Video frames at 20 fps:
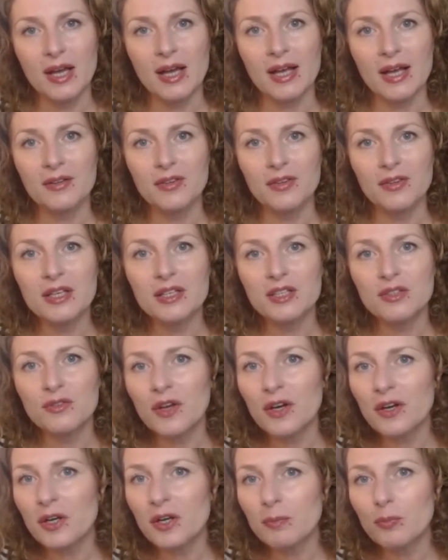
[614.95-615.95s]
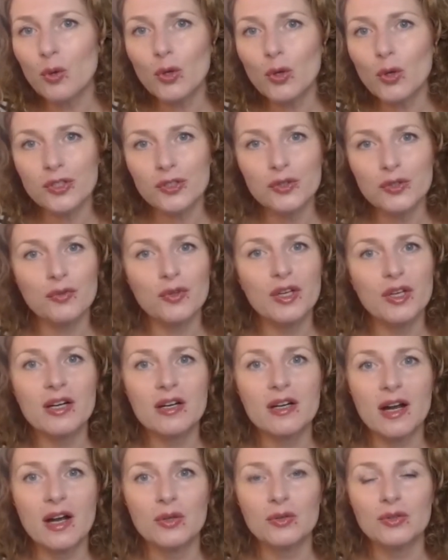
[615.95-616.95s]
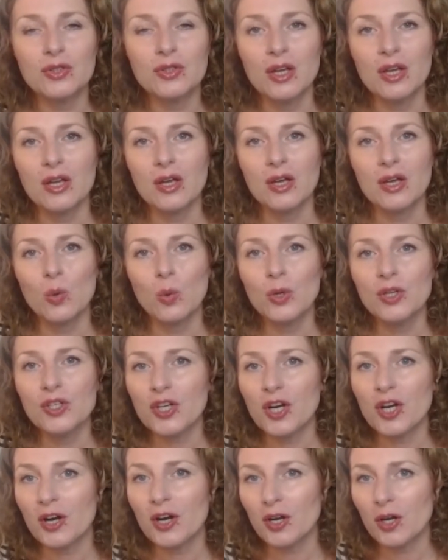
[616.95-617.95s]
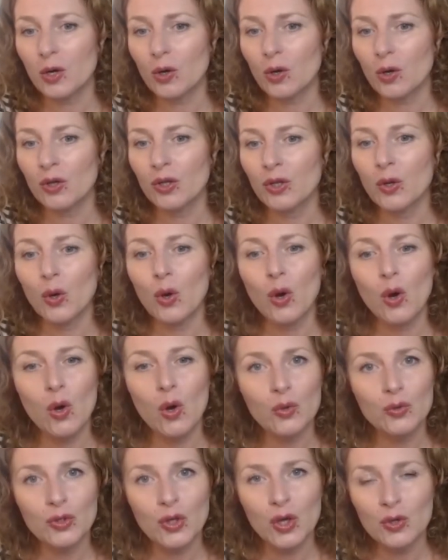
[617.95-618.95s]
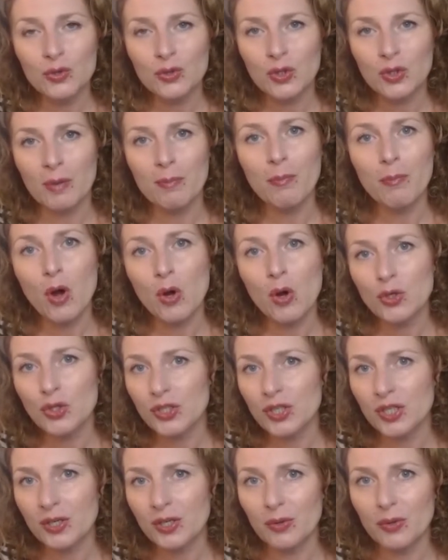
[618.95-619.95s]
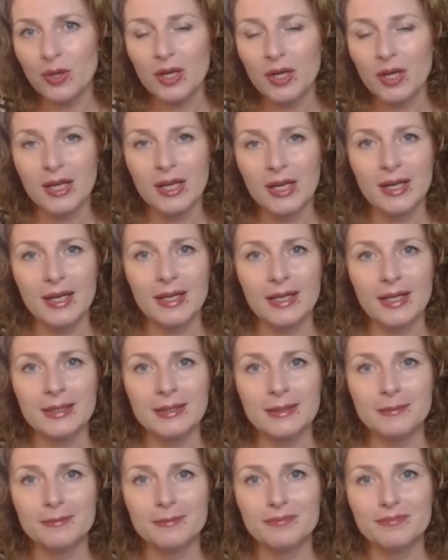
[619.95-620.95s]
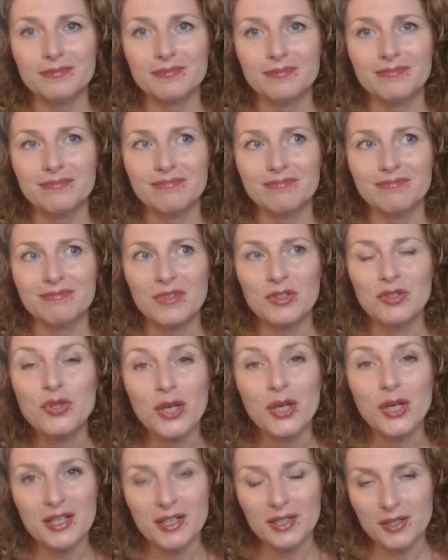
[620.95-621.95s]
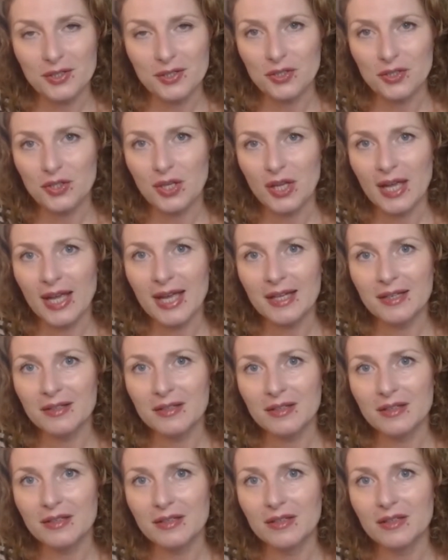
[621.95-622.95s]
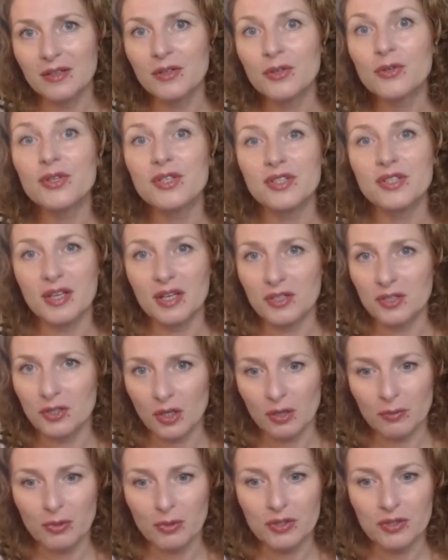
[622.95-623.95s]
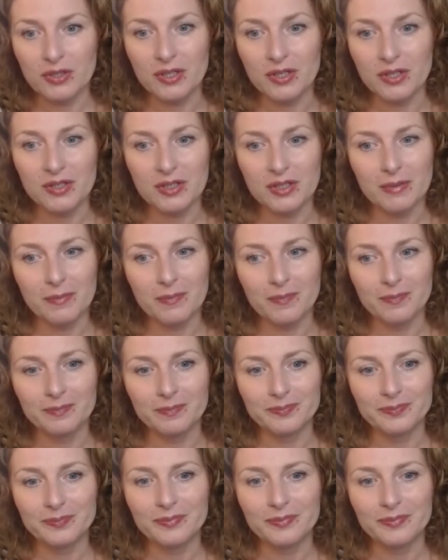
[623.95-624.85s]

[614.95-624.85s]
I think it's very important to figure out which are your own also emotional triggers and reset your immune system.